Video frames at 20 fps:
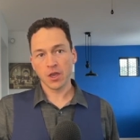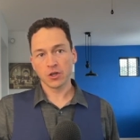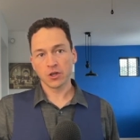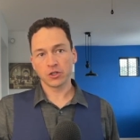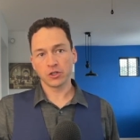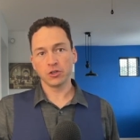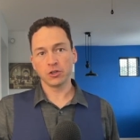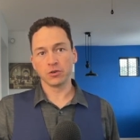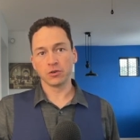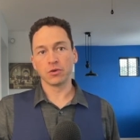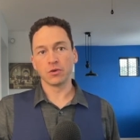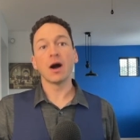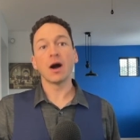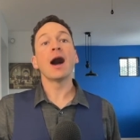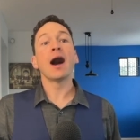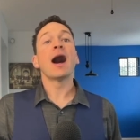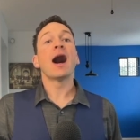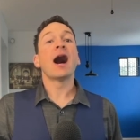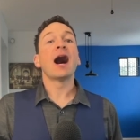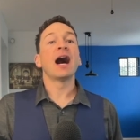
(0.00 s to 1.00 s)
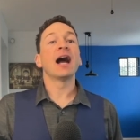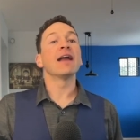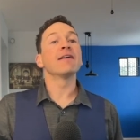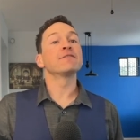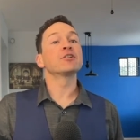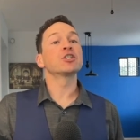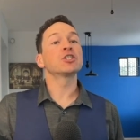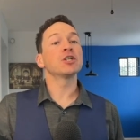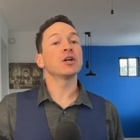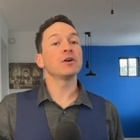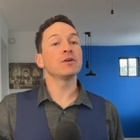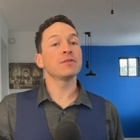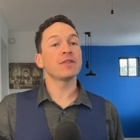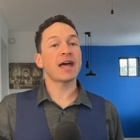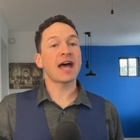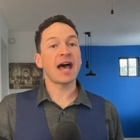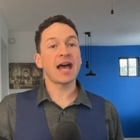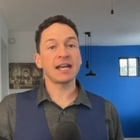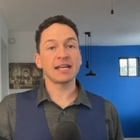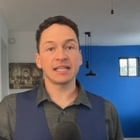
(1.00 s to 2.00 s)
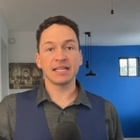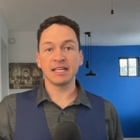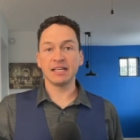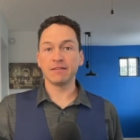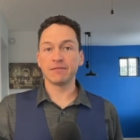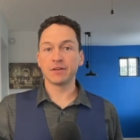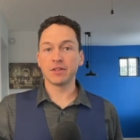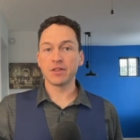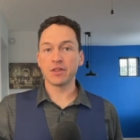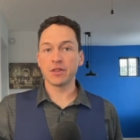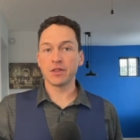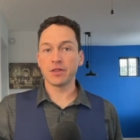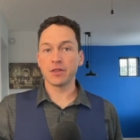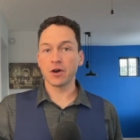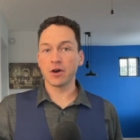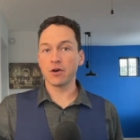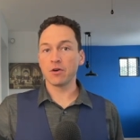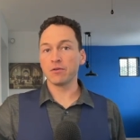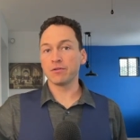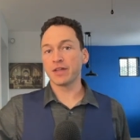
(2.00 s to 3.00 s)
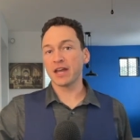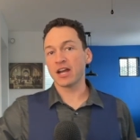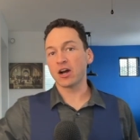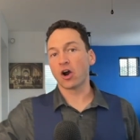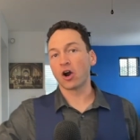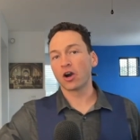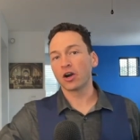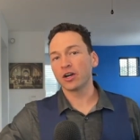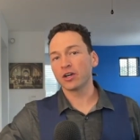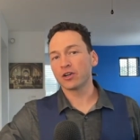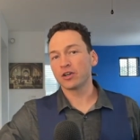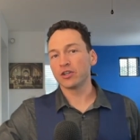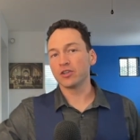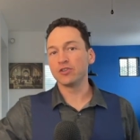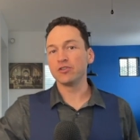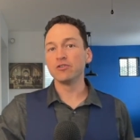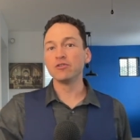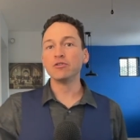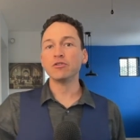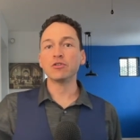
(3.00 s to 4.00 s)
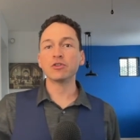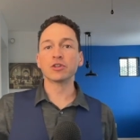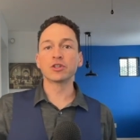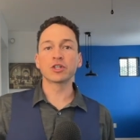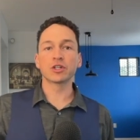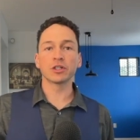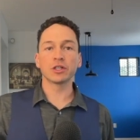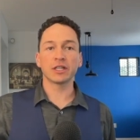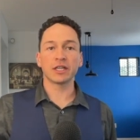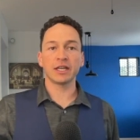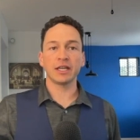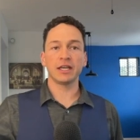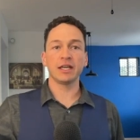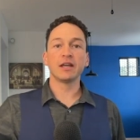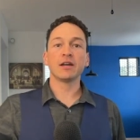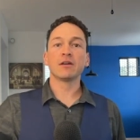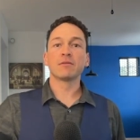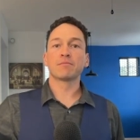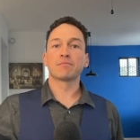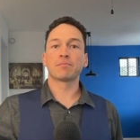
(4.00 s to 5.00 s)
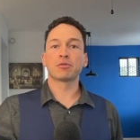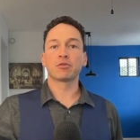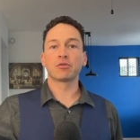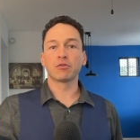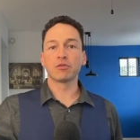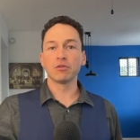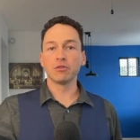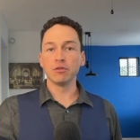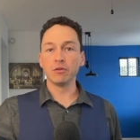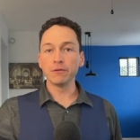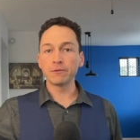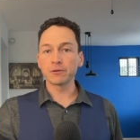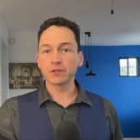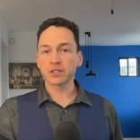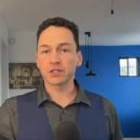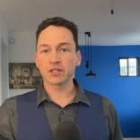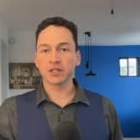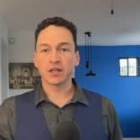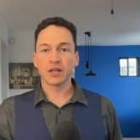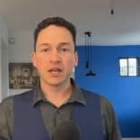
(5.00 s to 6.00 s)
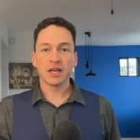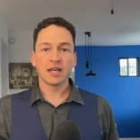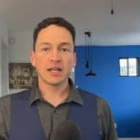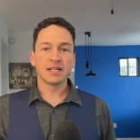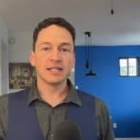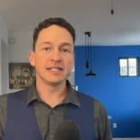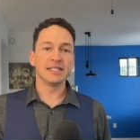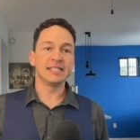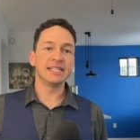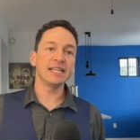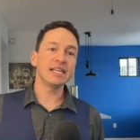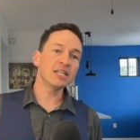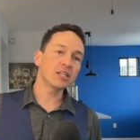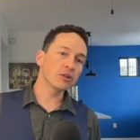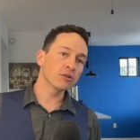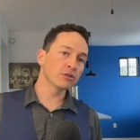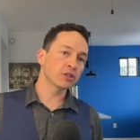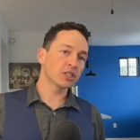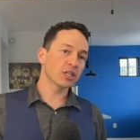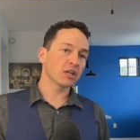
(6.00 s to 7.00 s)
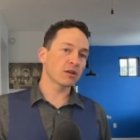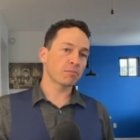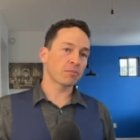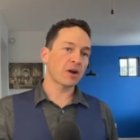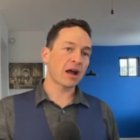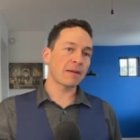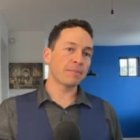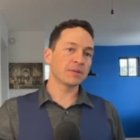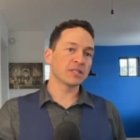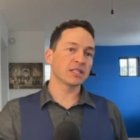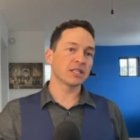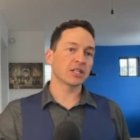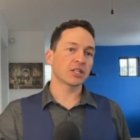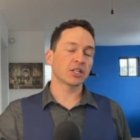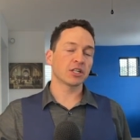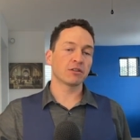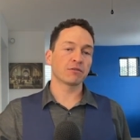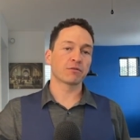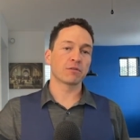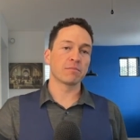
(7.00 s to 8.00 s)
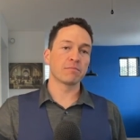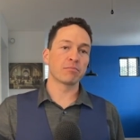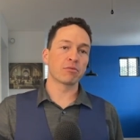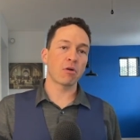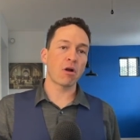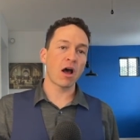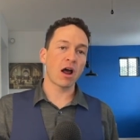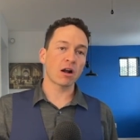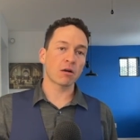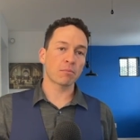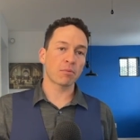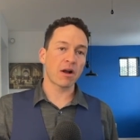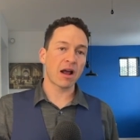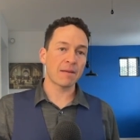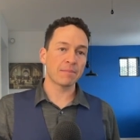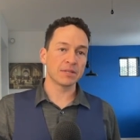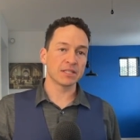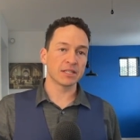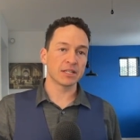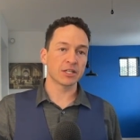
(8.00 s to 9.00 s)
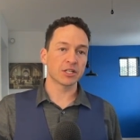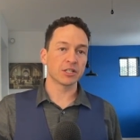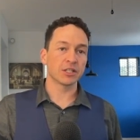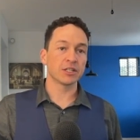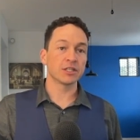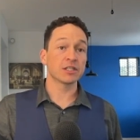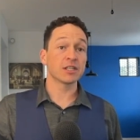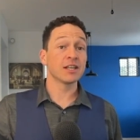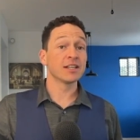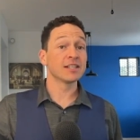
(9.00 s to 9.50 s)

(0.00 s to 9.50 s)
Two, I have shown that even though they aren't usually proofs, Deducing a proposition from broader propositions